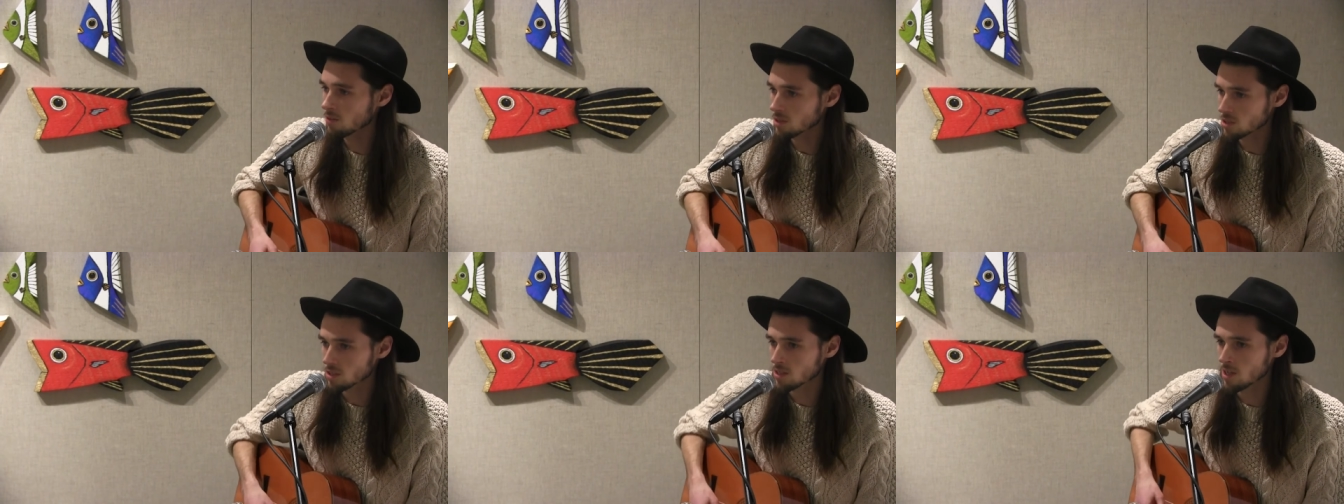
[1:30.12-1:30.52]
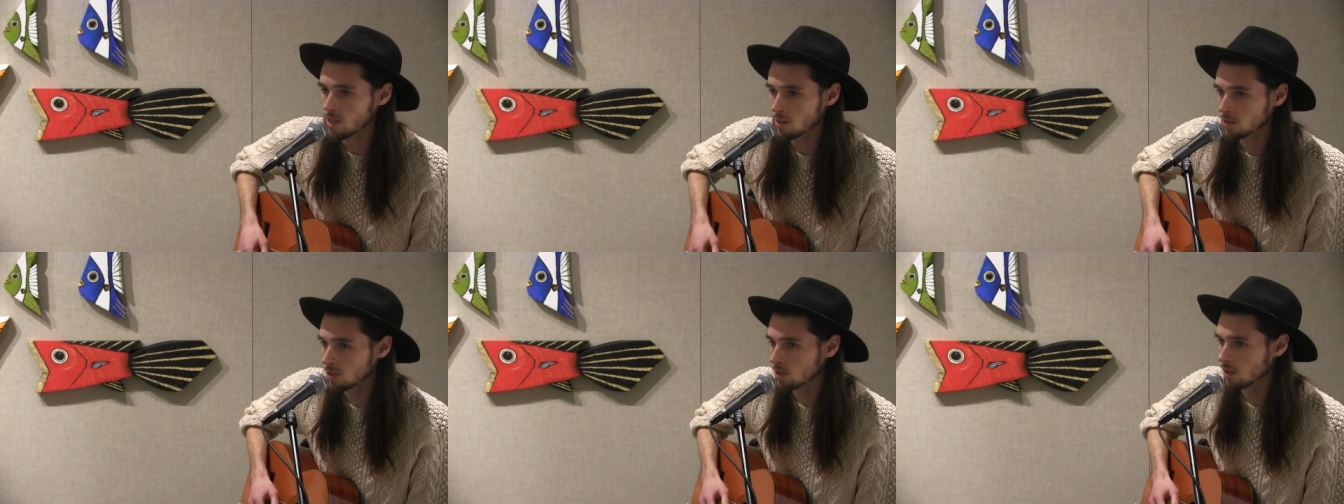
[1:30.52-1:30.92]
It's a
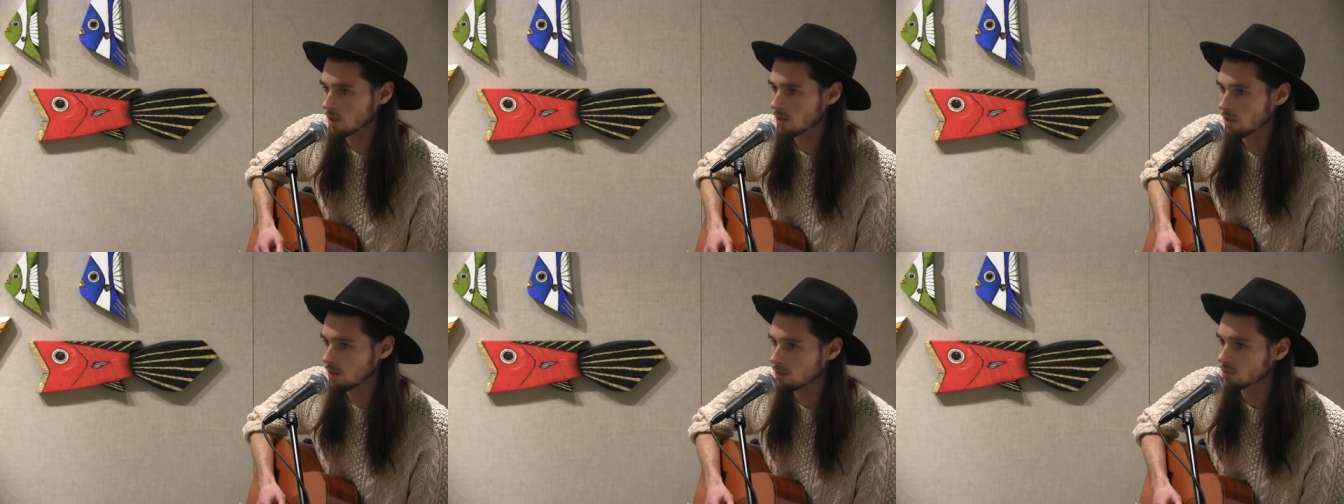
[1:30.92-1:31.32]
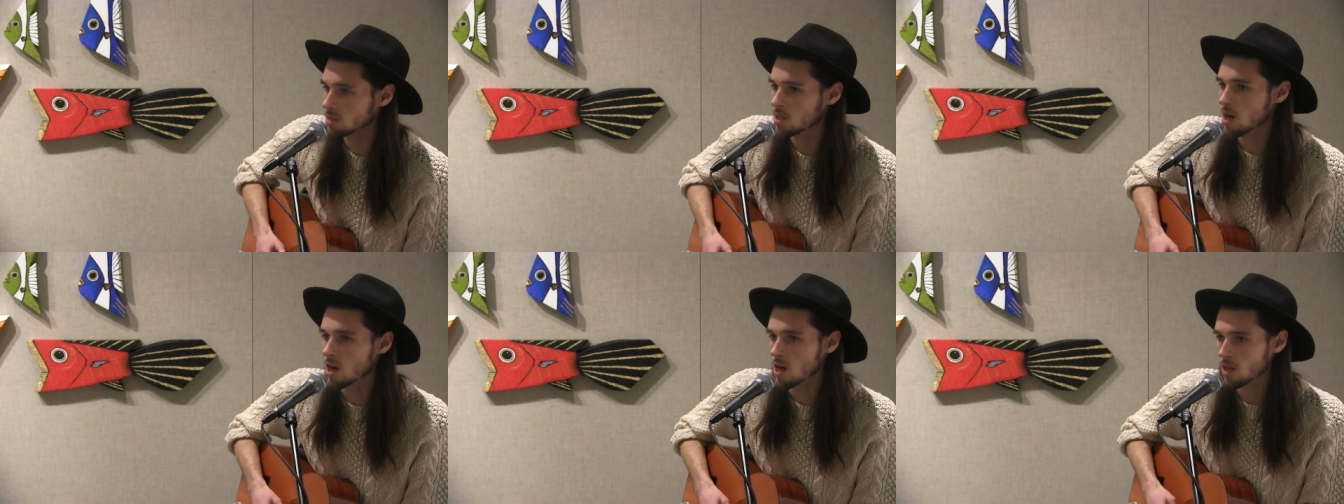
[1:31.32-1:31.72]
very positive
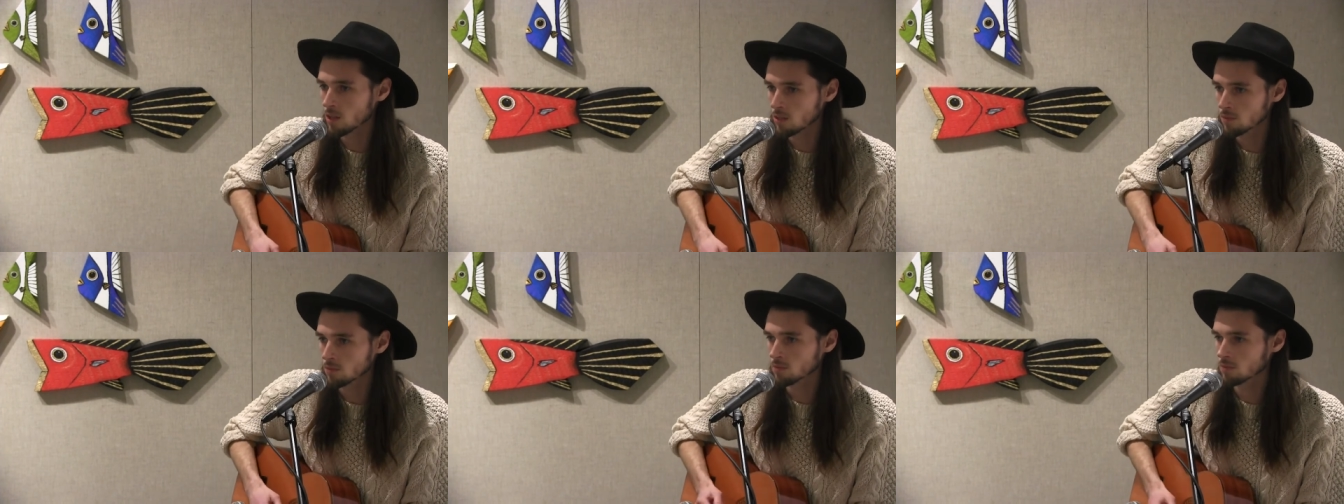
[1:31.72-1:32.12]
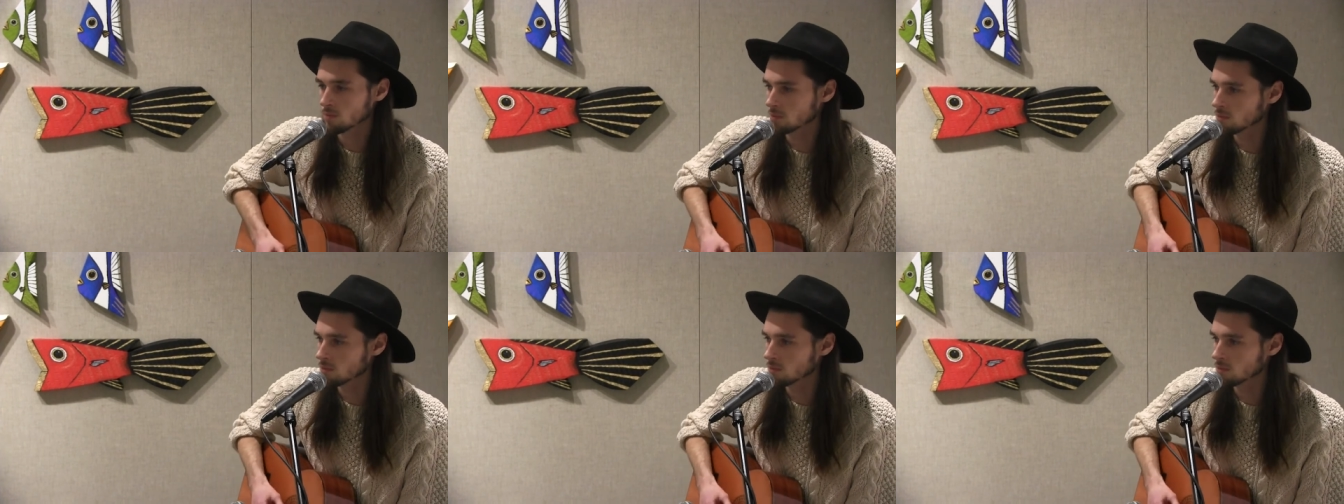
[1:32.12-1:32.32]
environment